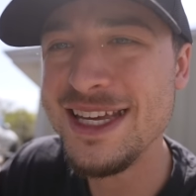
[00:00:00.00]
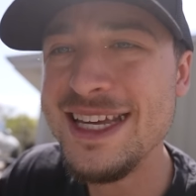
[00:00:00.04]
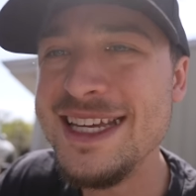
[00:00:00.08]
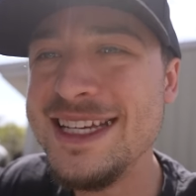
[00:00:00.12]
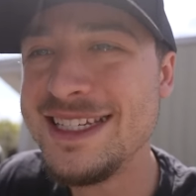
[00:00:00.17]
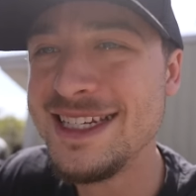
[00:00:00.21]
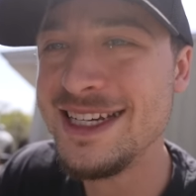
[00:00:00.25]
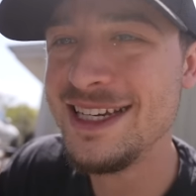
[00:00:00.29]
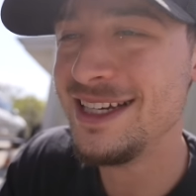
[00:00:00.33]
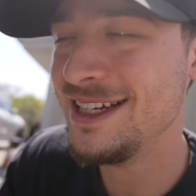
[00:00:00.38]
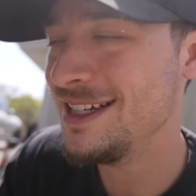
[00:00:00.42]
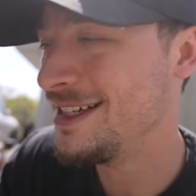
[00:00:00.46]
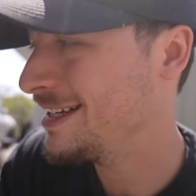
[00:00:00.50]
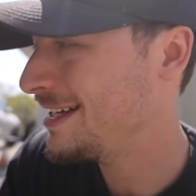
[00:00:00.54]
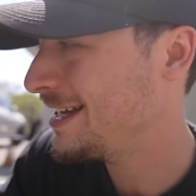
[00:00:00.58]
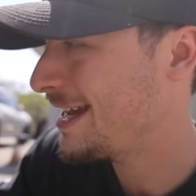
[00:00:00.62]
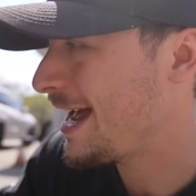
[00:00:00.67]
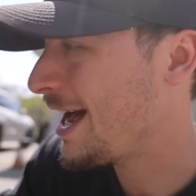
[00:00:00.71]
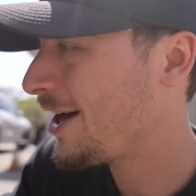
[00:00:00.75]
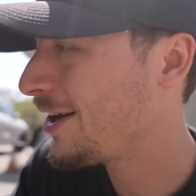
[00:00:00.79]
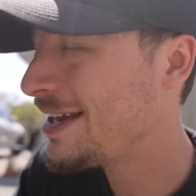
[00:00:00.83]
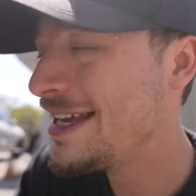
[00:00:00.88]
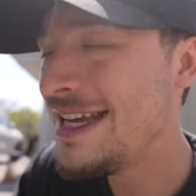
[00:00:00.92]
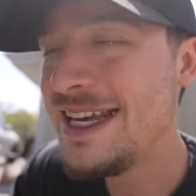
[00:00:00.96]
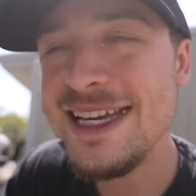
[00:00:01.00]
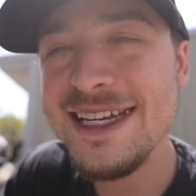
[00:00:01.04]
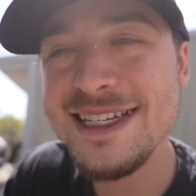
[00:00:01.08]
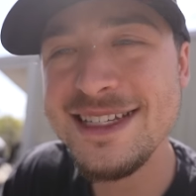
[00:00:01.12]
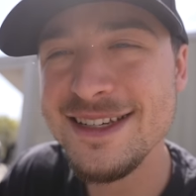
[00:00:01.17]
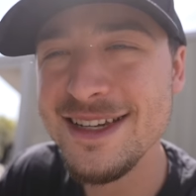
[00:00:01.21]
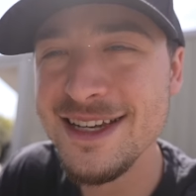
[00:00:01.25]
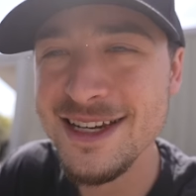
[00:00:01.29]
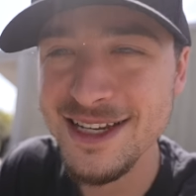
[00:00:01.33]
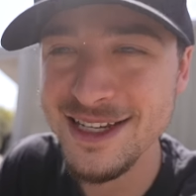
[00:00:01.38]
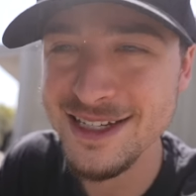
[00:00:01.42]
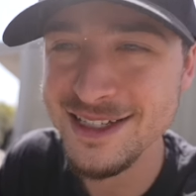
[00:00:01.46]
easy
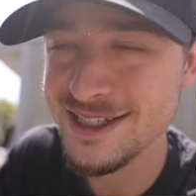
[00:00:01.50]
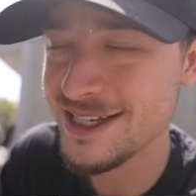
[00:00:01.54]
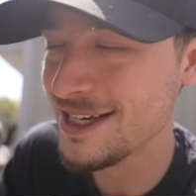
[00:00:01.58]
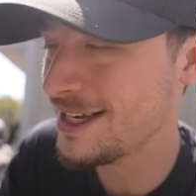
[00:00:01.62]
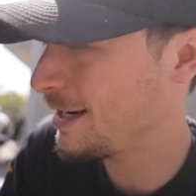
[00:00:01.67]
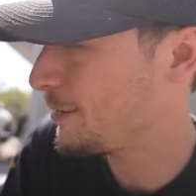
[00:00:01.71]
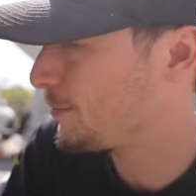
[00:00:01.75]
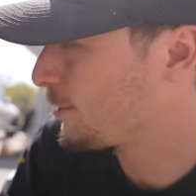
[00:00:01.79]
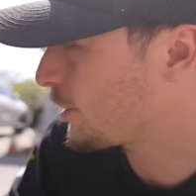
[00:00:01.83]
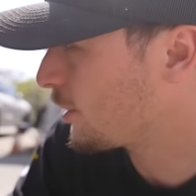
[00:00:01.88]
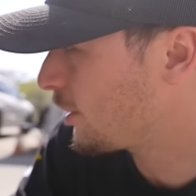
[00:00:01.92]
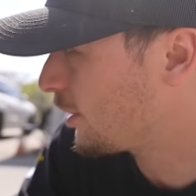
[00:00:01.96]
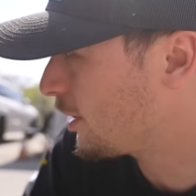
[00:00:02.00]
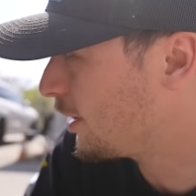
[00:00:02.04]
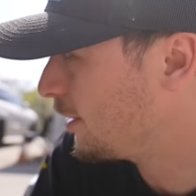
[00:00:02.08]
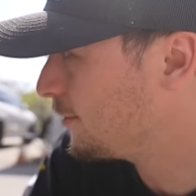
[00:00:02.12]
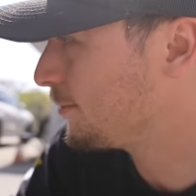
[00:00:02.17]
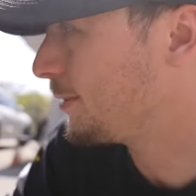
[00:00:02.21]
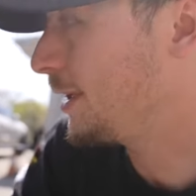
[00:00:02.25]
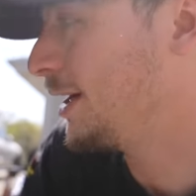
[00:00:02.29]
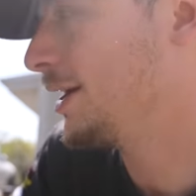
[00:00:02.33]
it is to get up a car up.